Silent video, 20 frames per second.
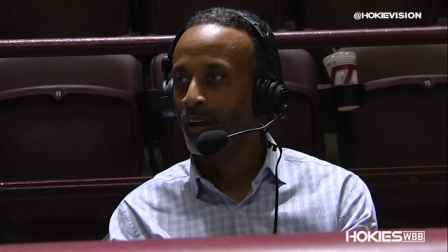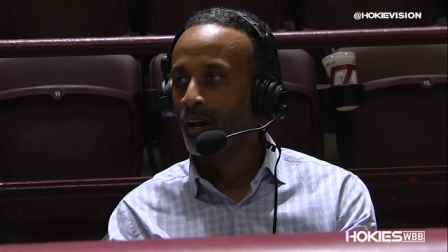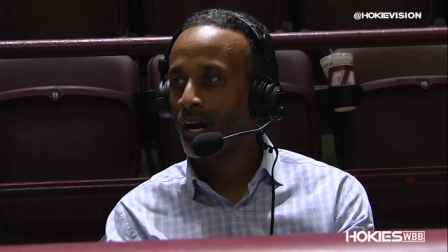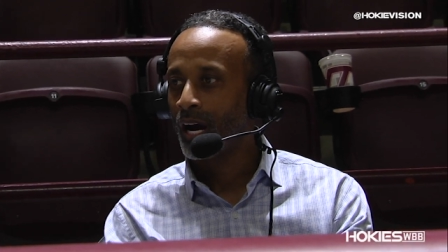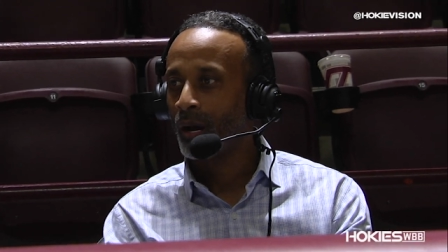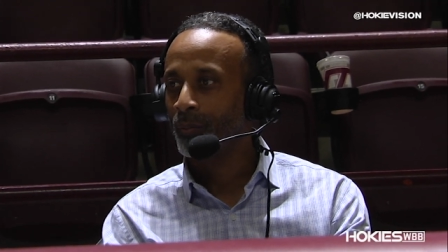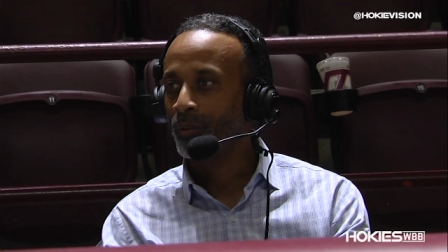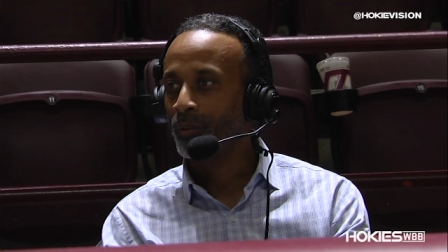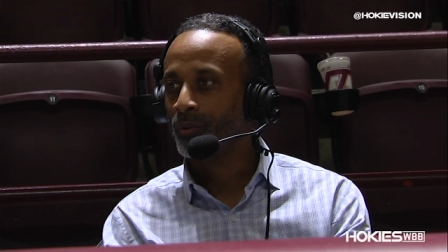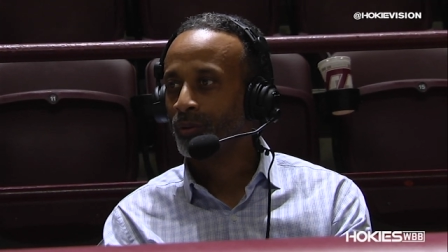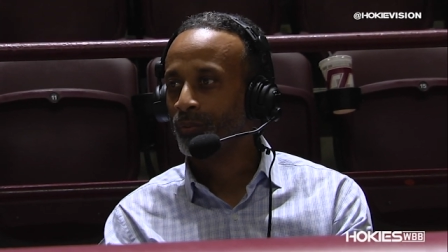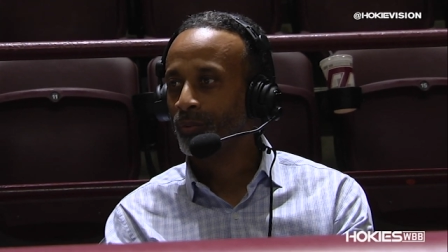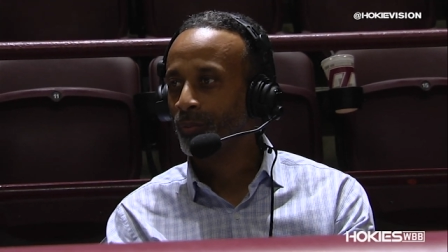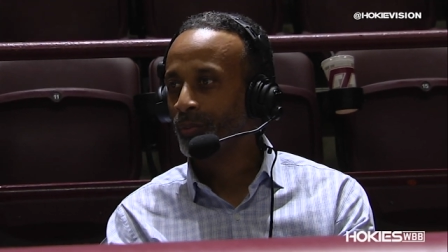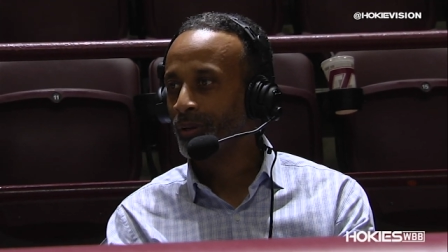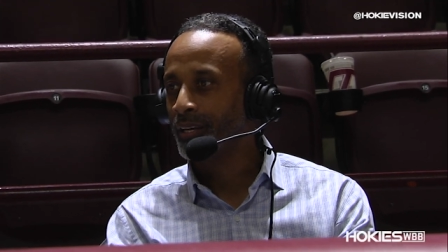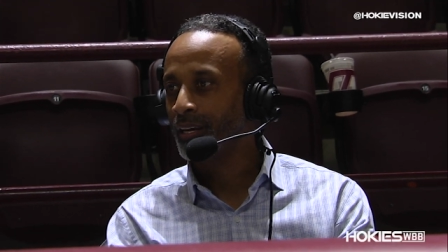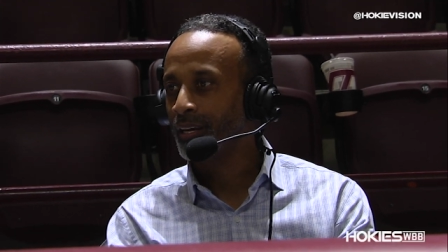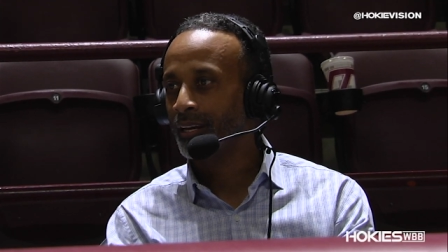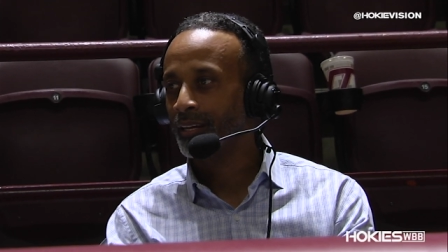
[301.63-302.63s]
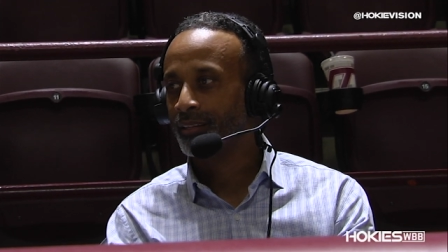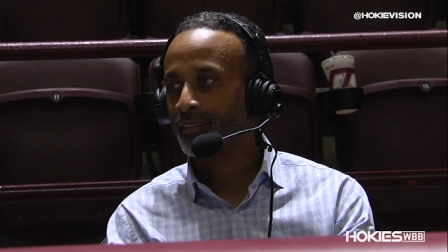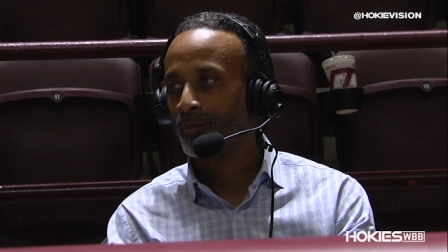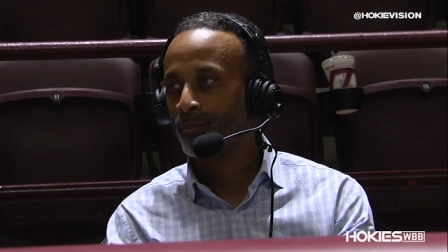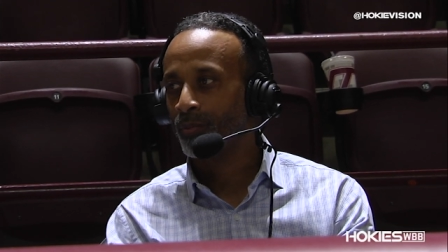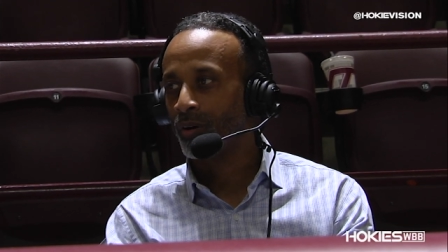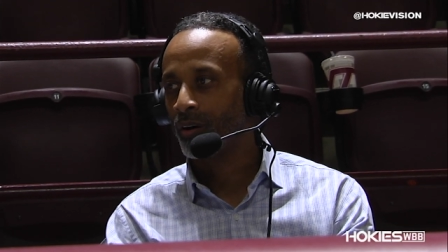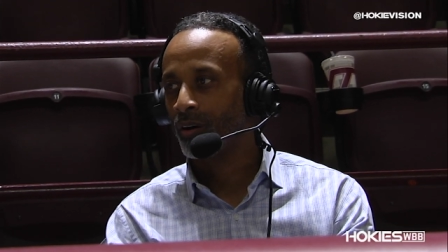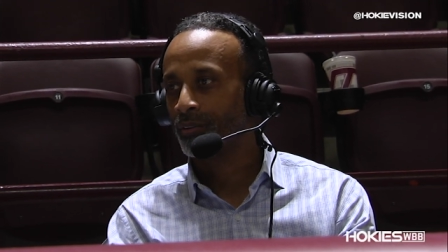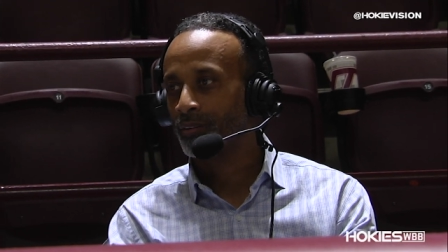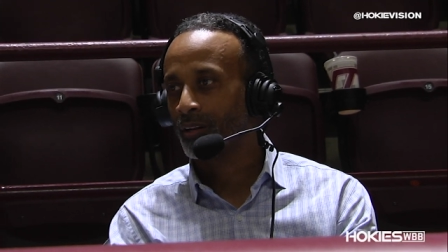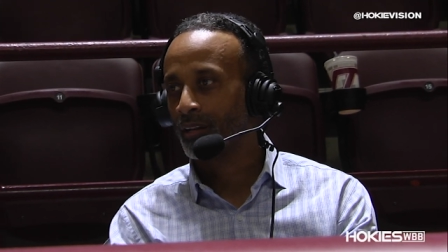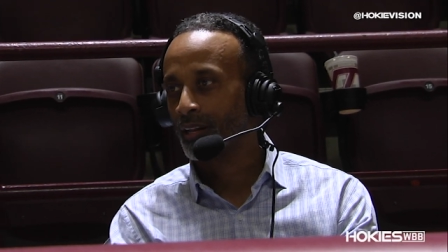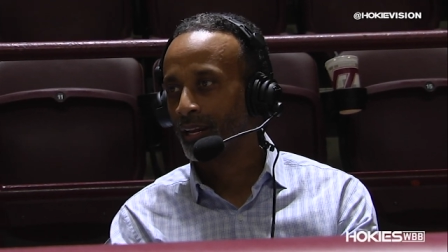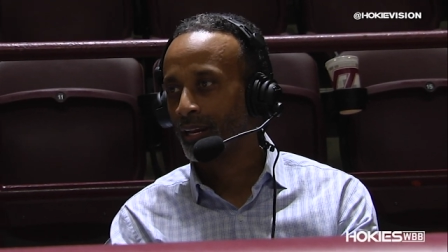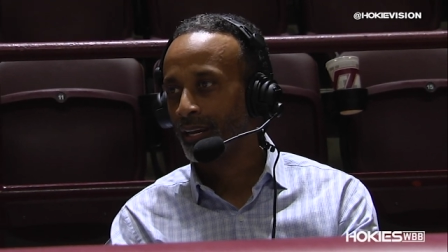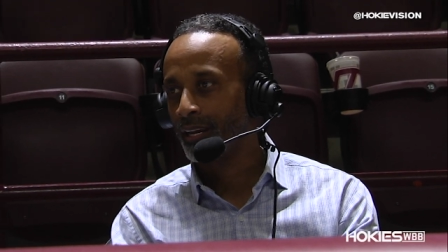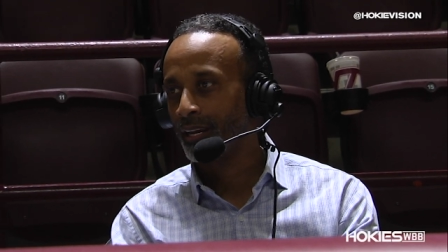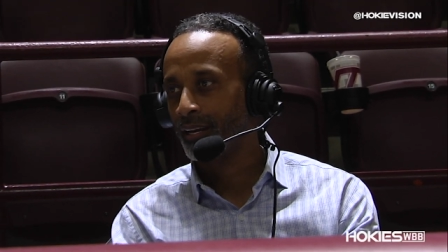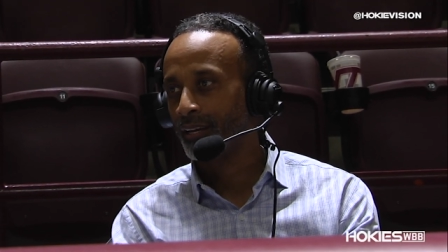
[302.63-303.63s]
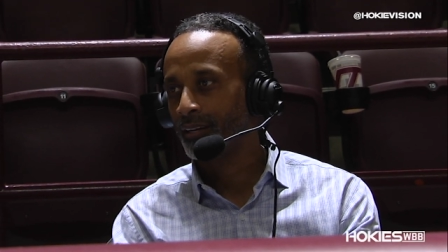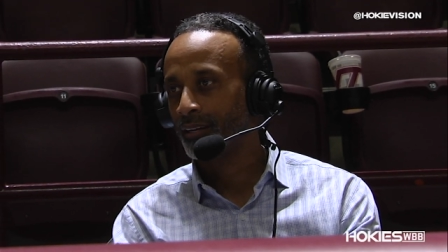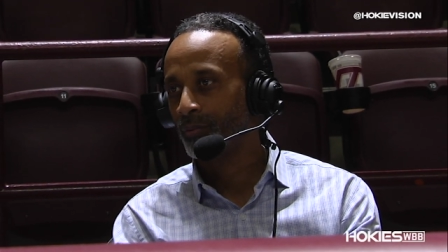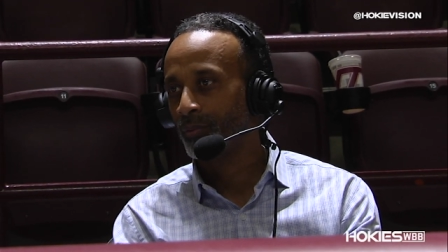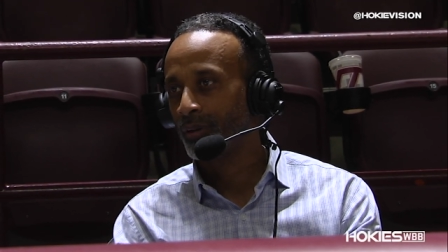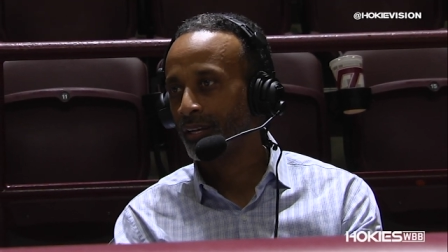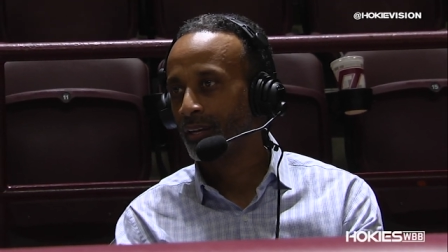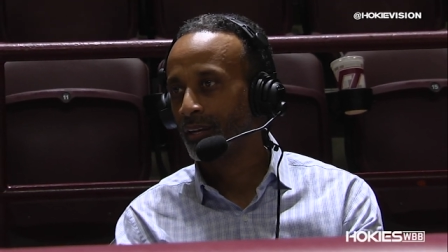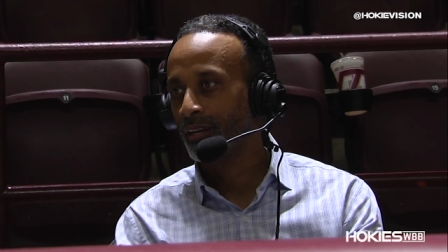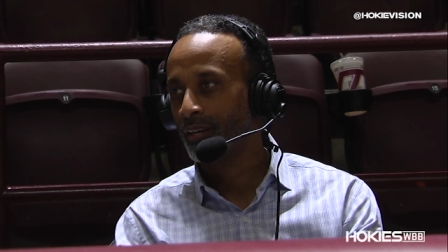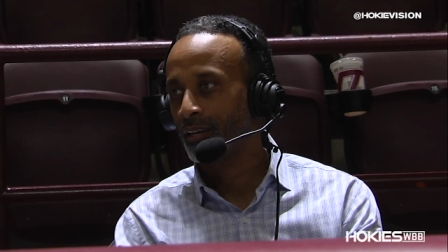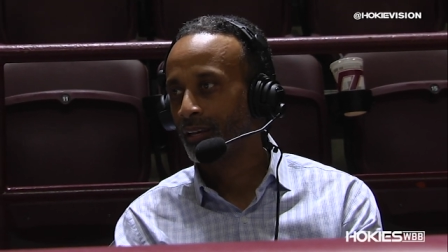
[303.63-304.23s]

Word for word: Uh, but when we can get that ball in the lane and we can